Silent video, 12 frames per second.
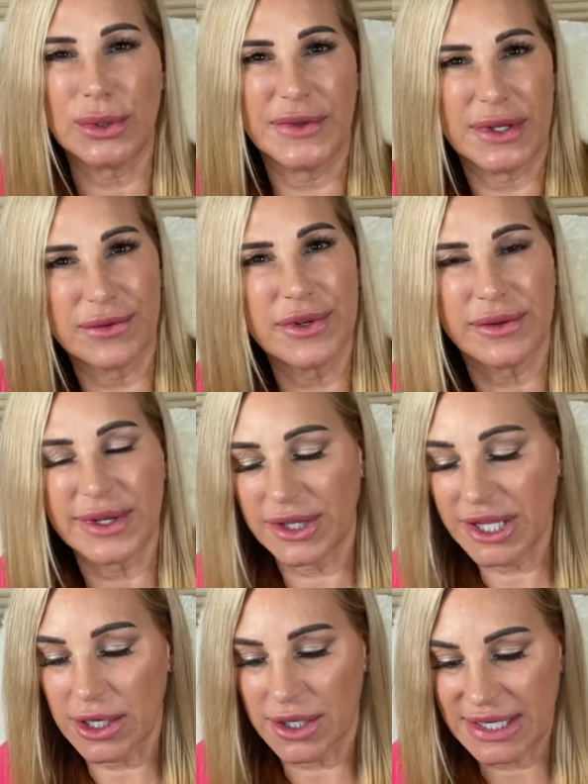And they
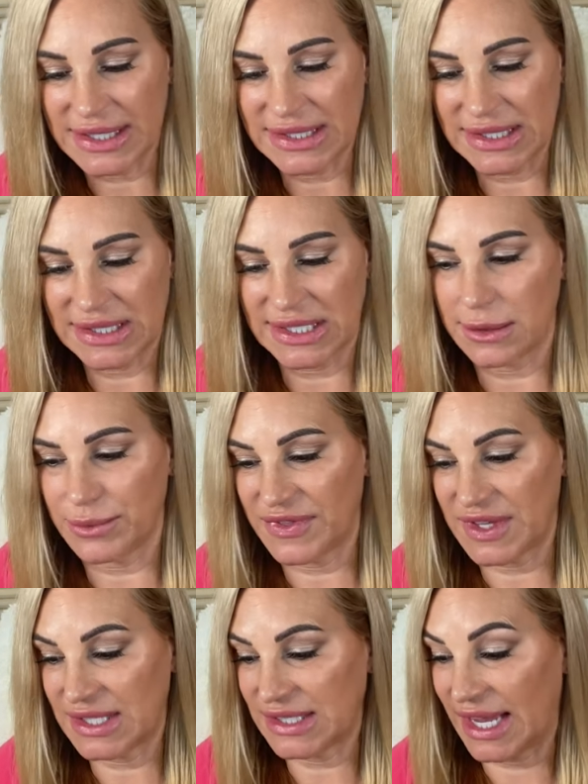literally are consistent with
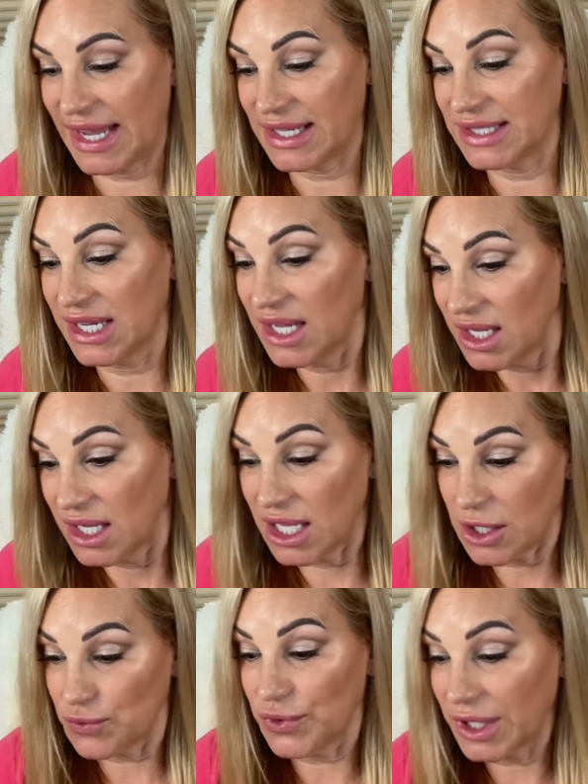this, and
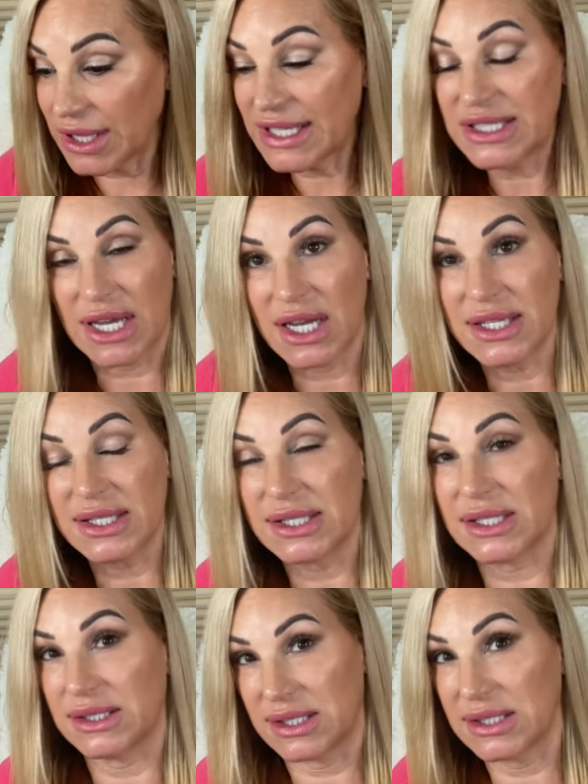it really does
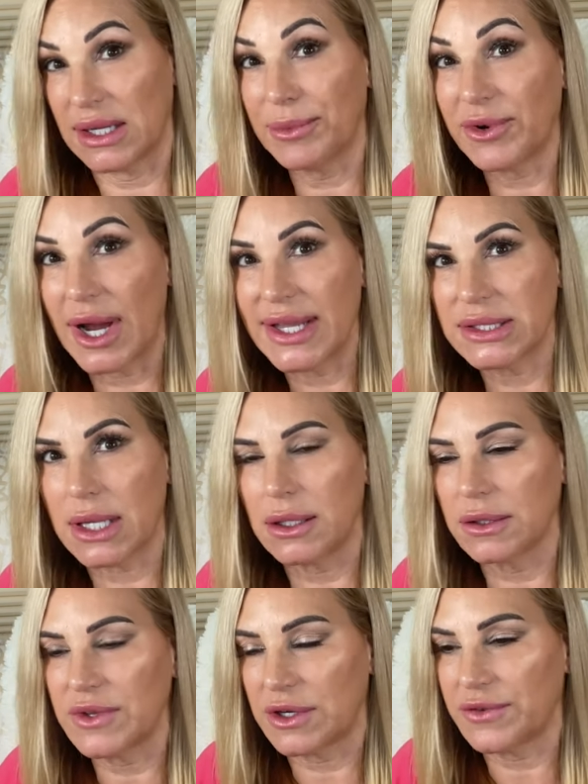summarize all of their